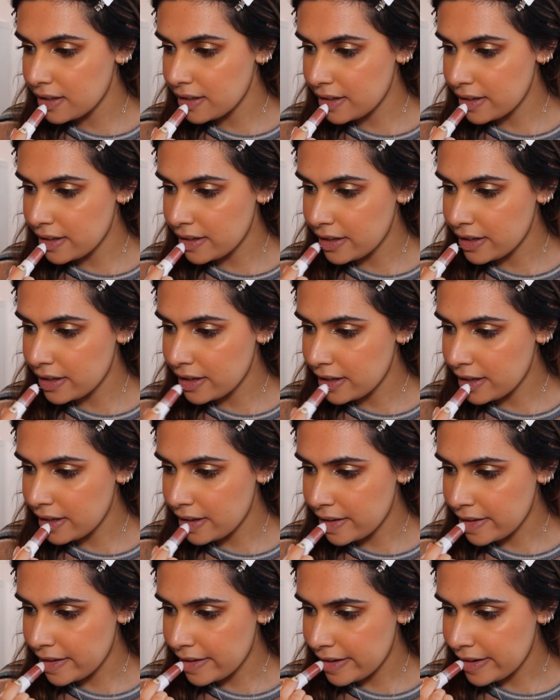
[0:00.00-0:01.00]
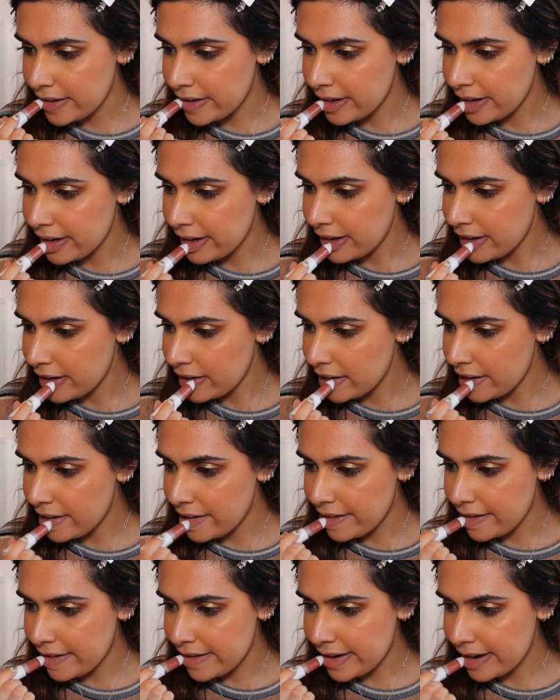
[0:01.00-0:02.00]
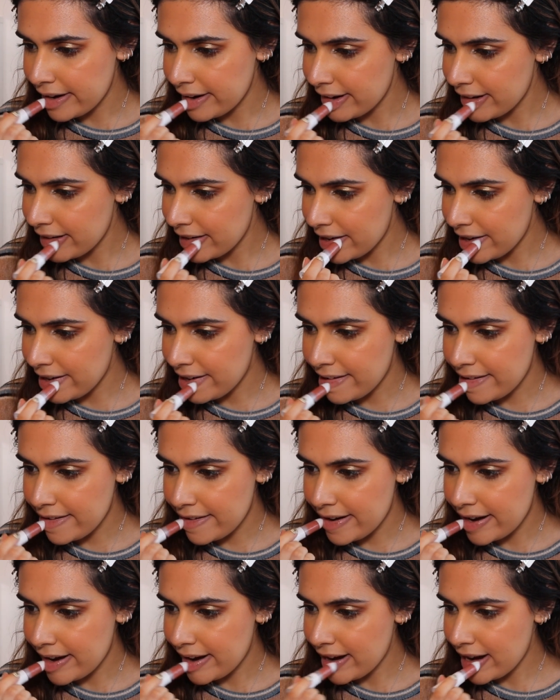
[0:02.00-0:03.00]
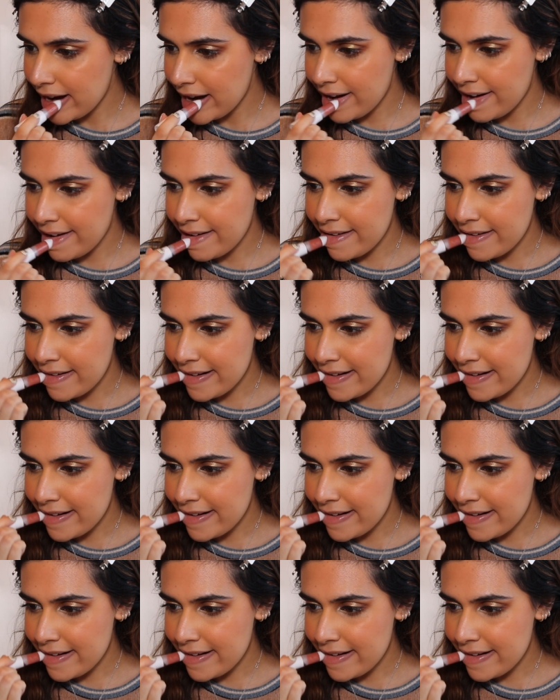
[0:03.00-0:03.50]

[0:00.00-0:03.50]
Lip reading: [no speech]